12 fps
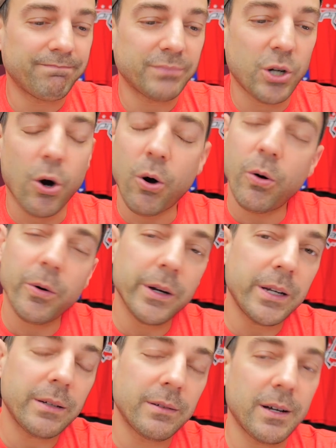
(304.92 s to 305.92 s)

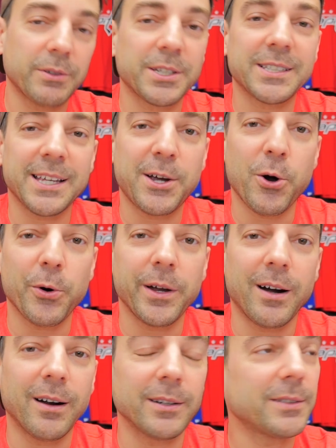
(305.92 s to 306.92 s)
Corey, I was going to say Corey
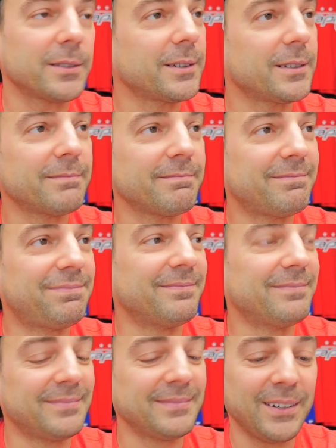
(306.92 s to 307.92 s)
Hart.
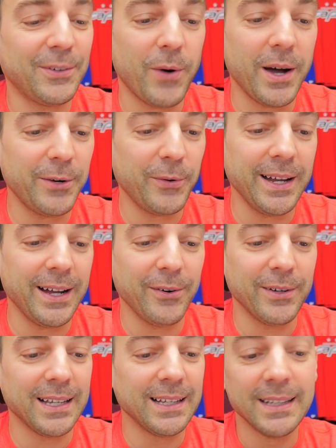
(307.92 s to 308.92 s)
Why do I owe
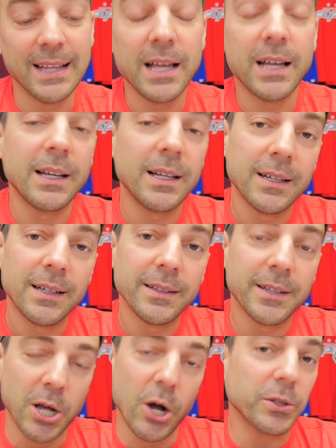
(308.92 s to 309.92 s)
you?
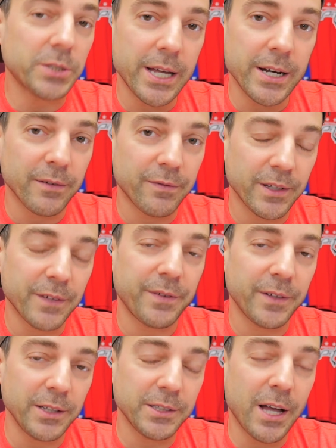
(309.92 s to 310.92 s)
The goaltender for the
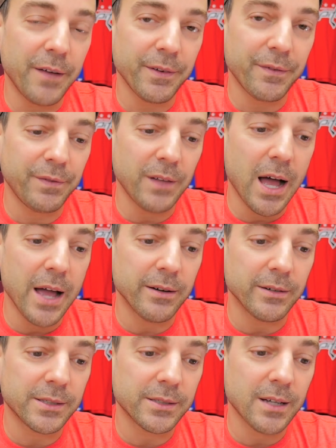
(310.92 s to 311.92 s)
Philadelphia
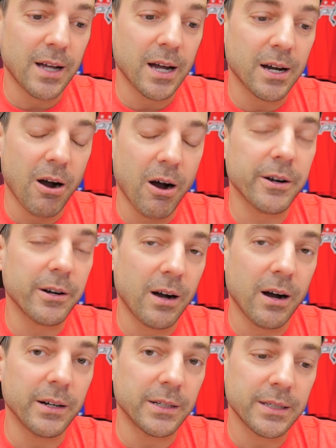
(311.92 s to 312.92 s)
Flyers, uh, Carter
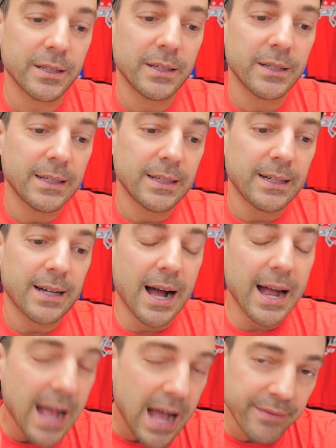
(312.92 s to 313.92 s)
Hart.
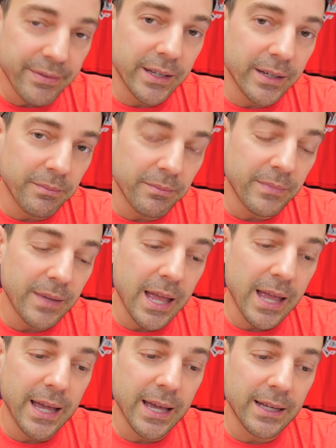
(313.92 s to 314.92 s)
I have him,
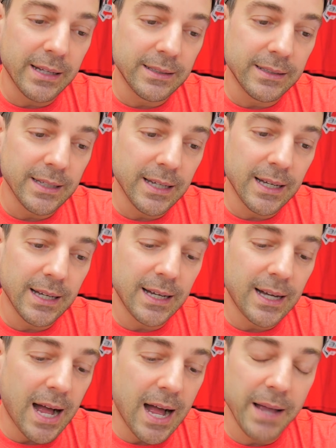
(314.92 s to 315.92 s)
and
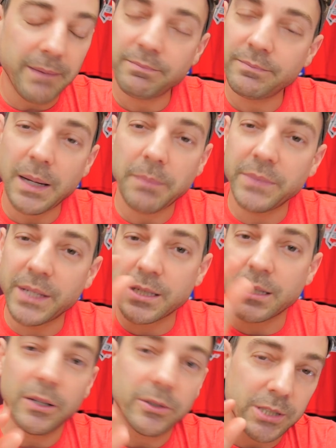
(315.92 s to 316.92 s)
I'm, I'm this
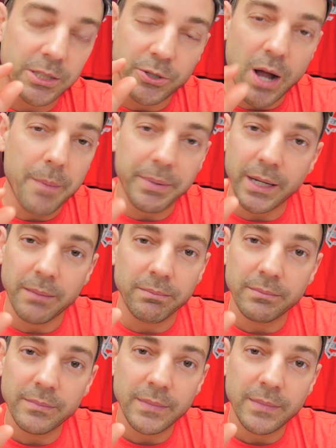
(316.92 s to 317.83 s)
close to dropping him.